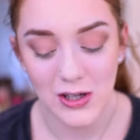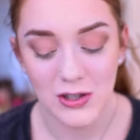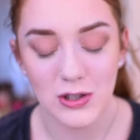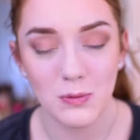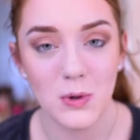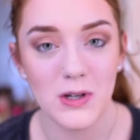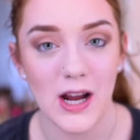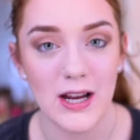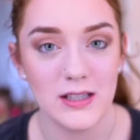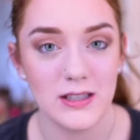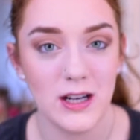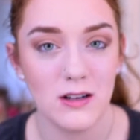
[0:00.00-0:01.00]
super
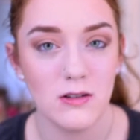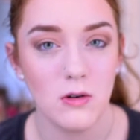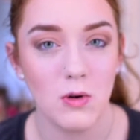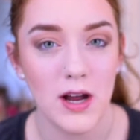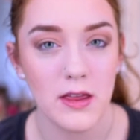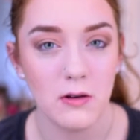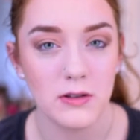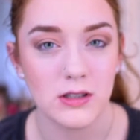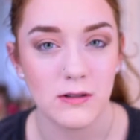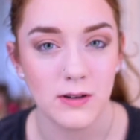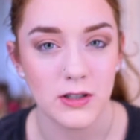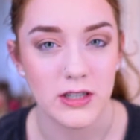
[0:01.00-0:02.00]
nice. I don't know why that was
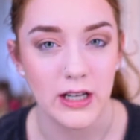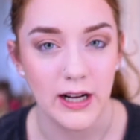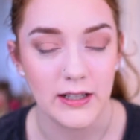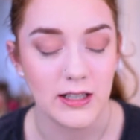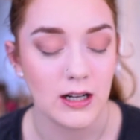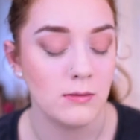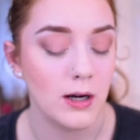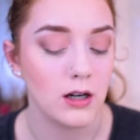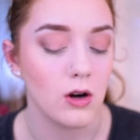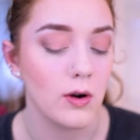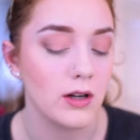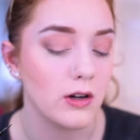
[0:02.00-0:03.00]
the first thing I said about
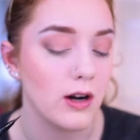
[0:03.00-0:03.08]
going to